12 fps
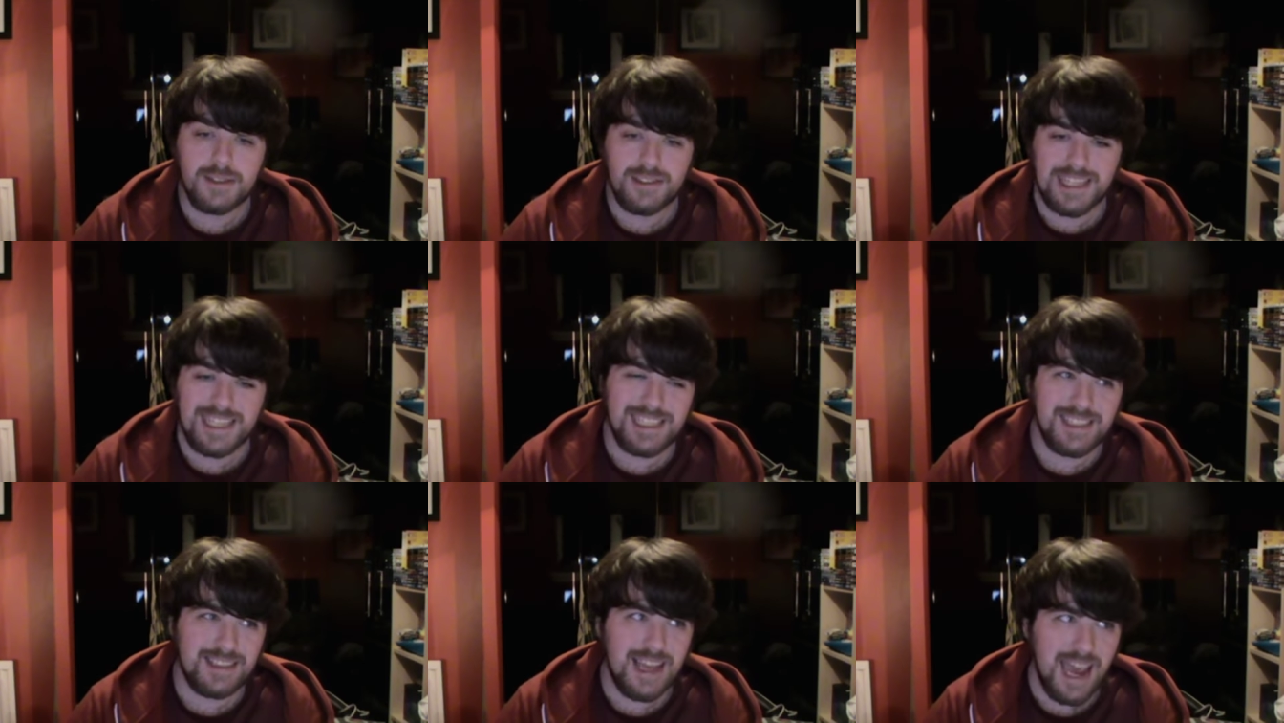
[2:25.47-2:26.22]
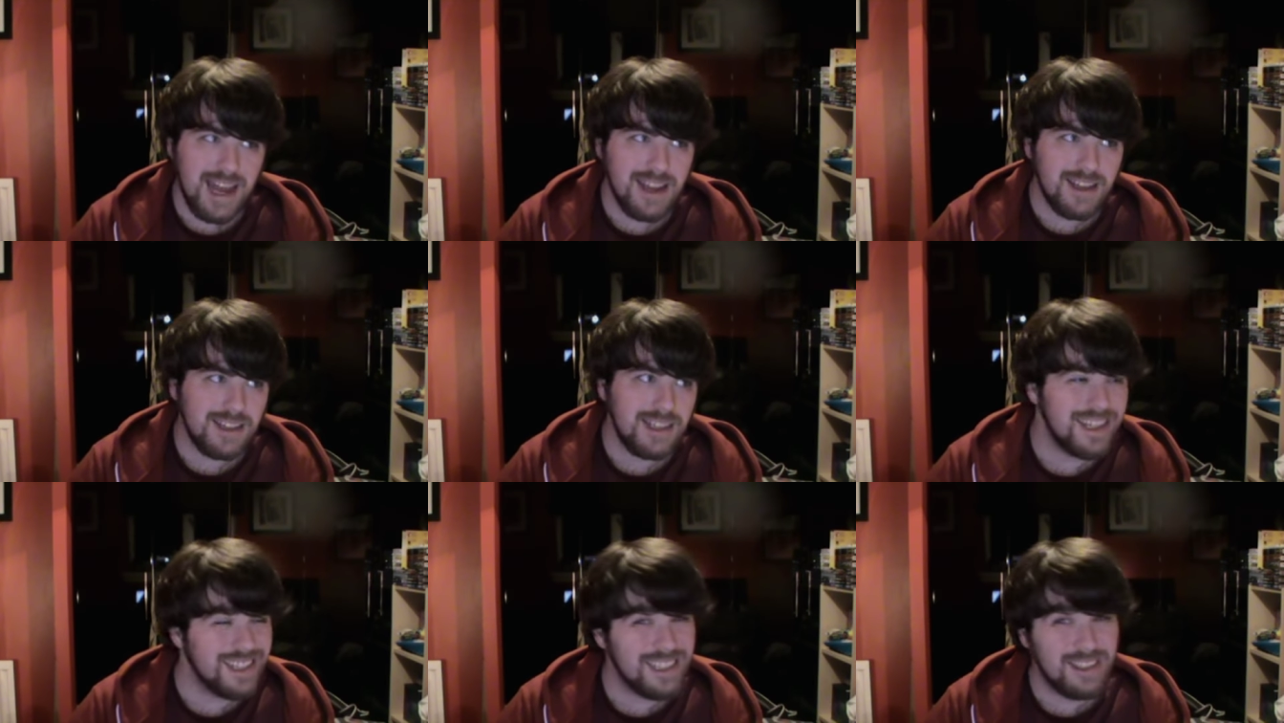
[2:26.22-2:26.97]
So it's
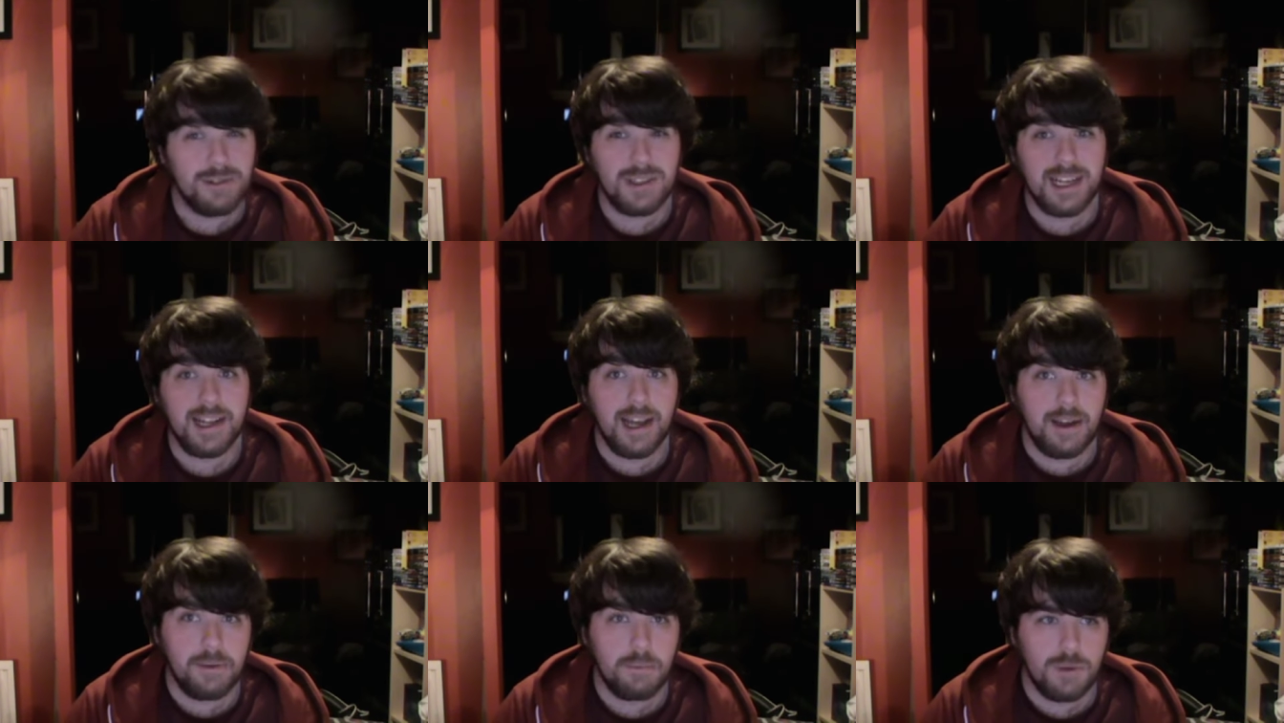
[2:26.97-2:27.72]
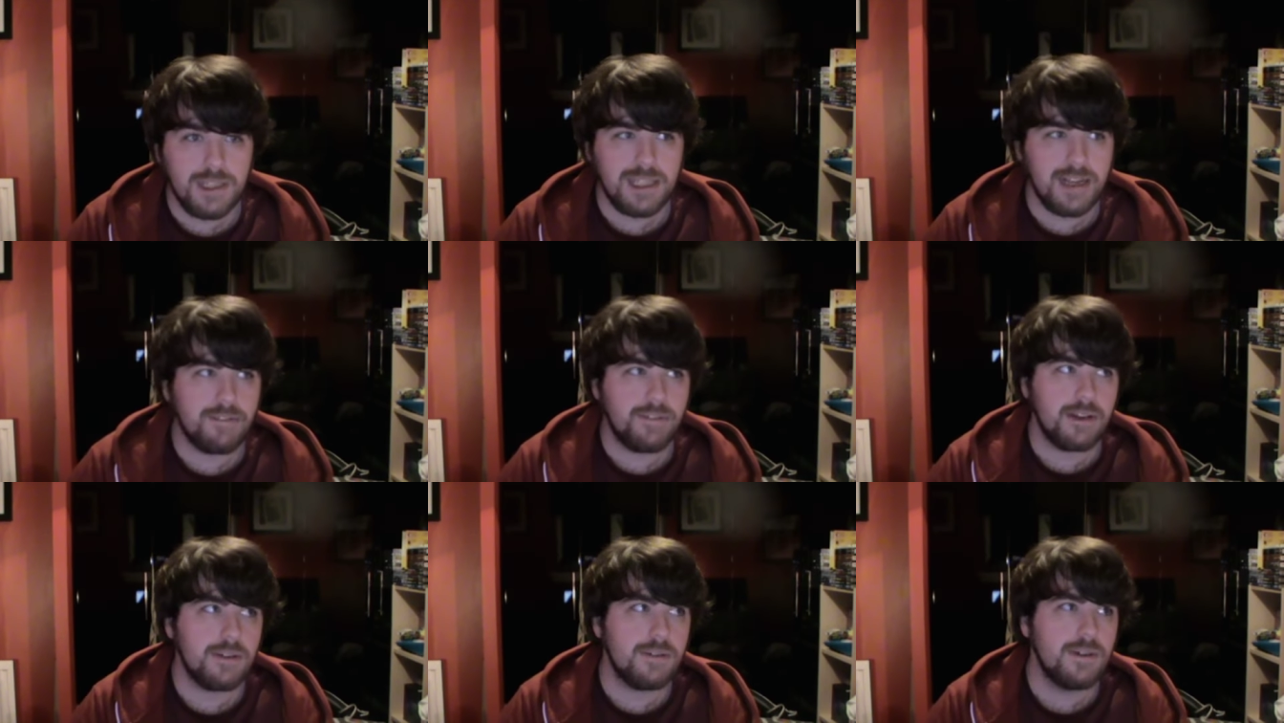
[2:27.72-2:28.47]
still going to count, which I
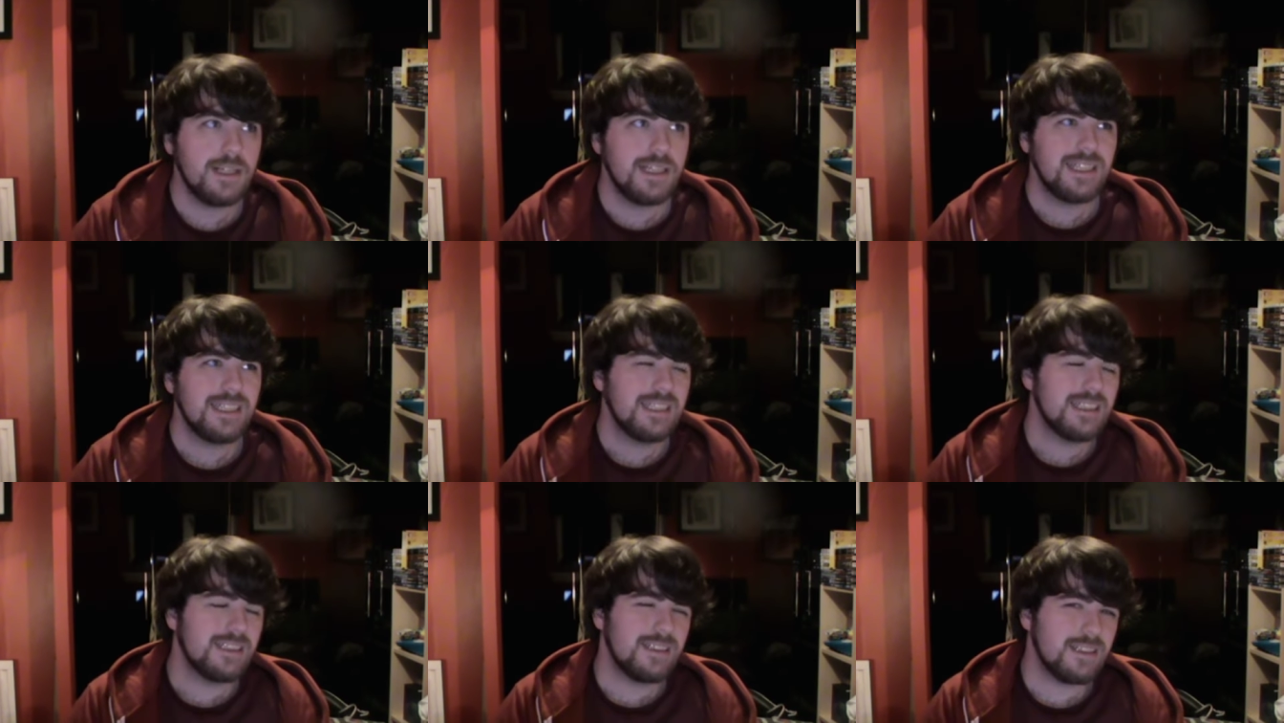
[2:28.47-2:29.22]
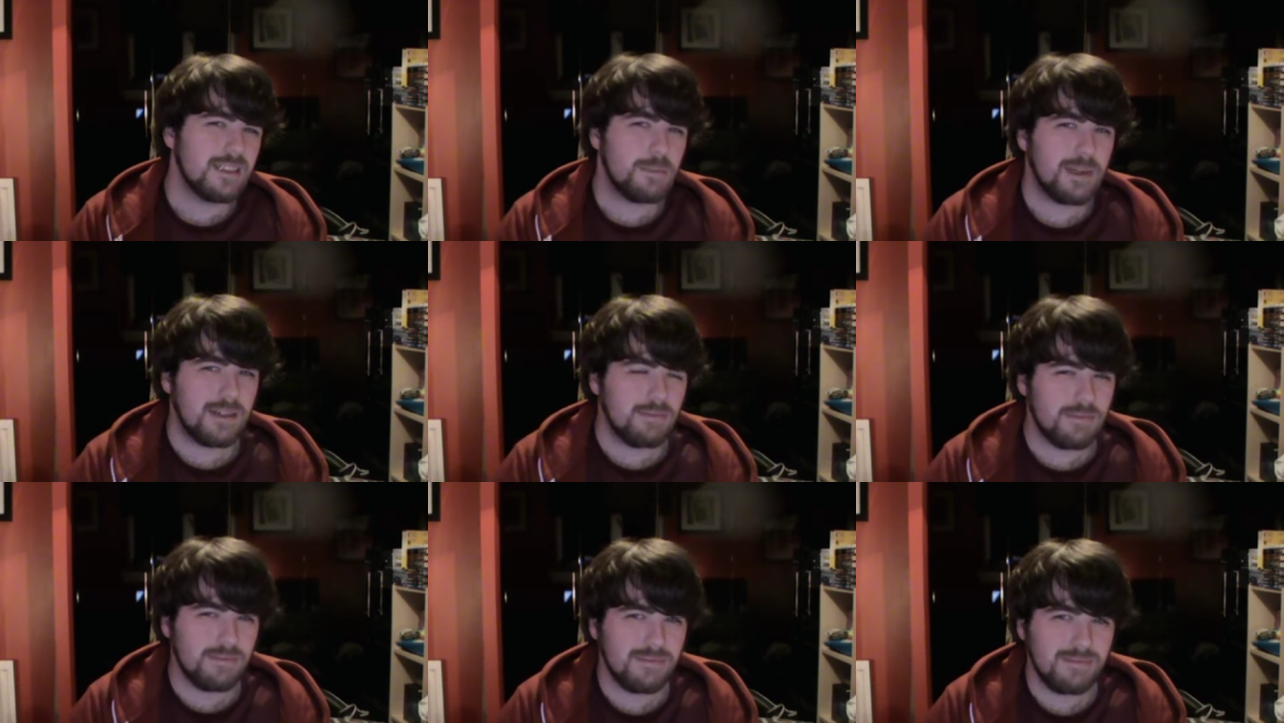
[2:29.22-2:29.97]
feel is a bit.
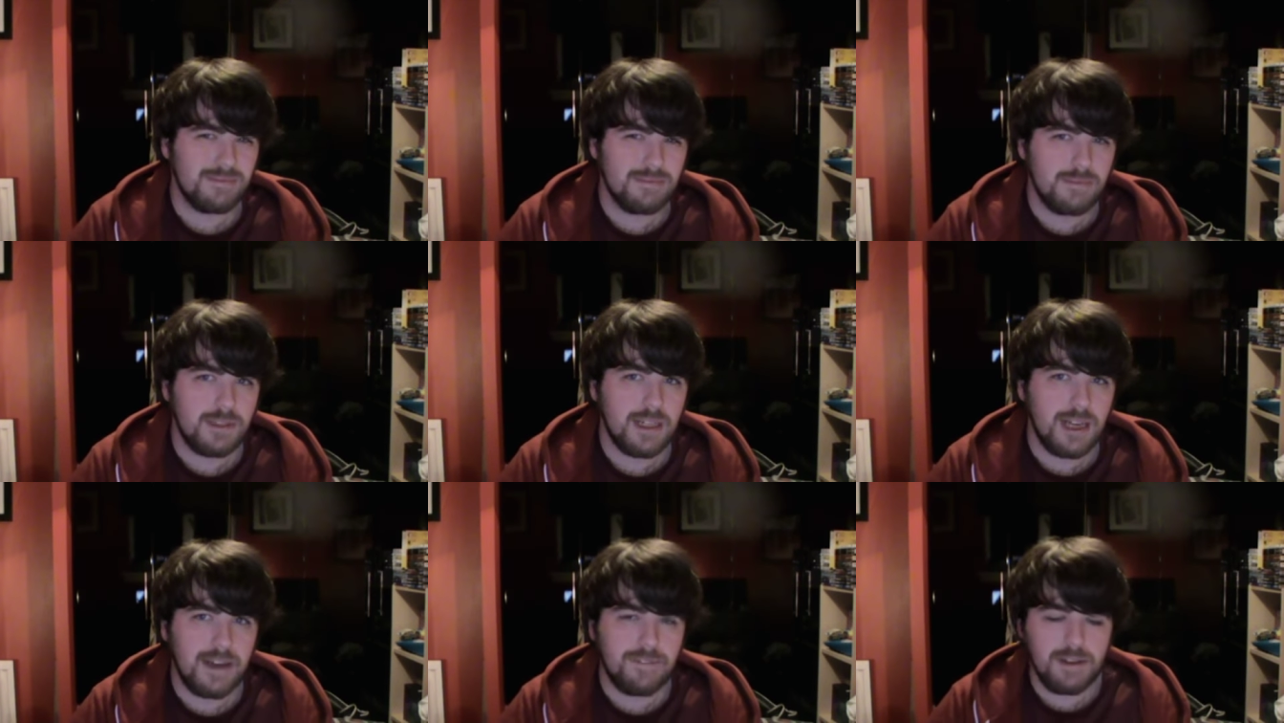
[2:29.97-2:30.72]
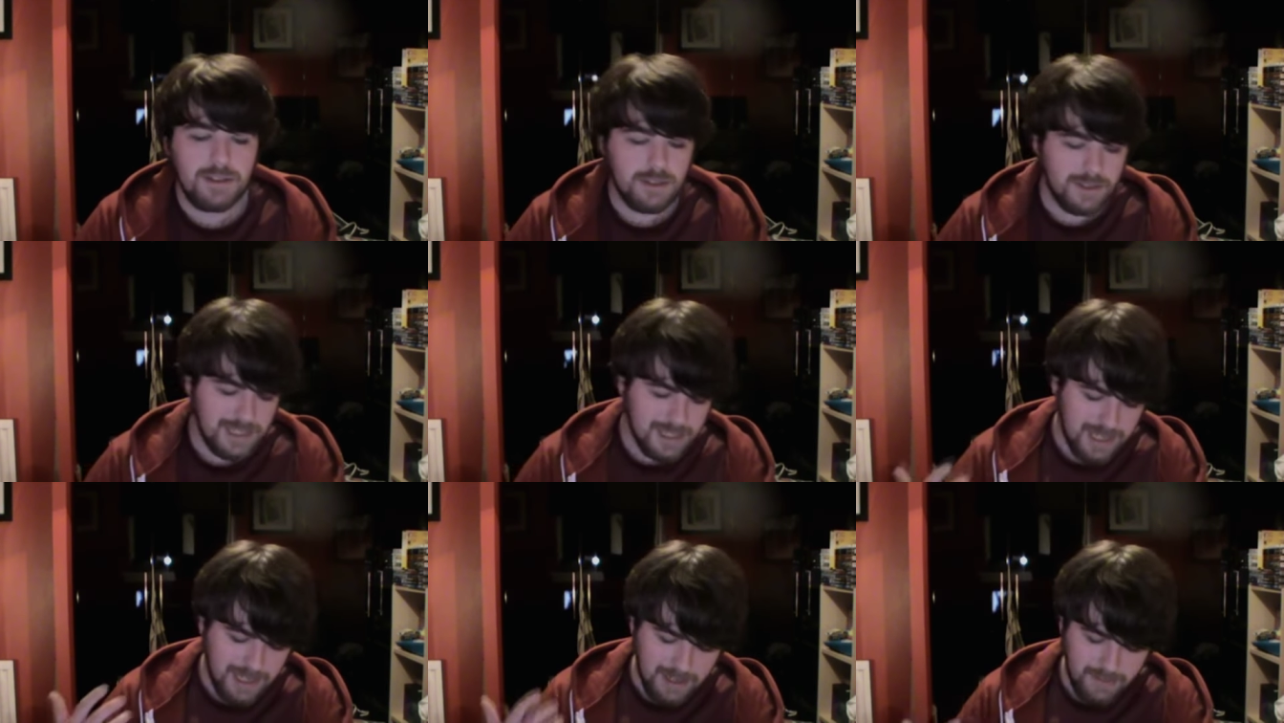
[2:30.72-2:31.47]
I feel as though
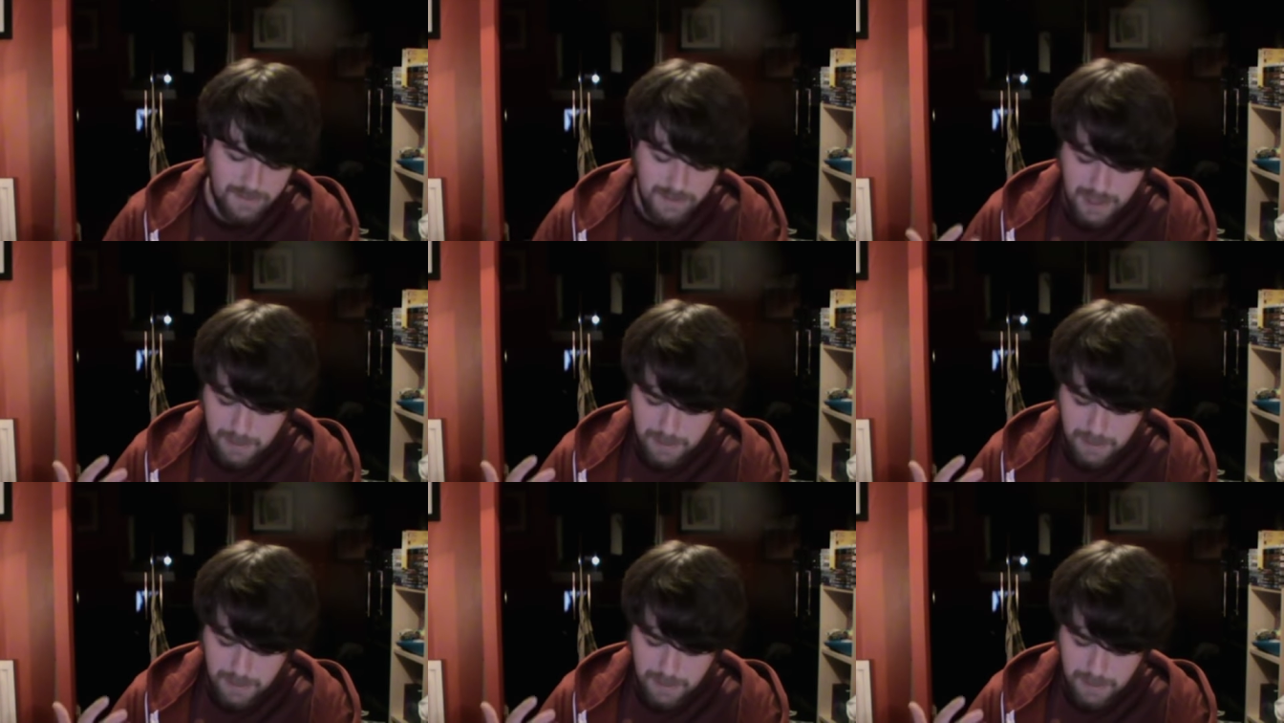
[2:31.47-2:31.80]
it's kind of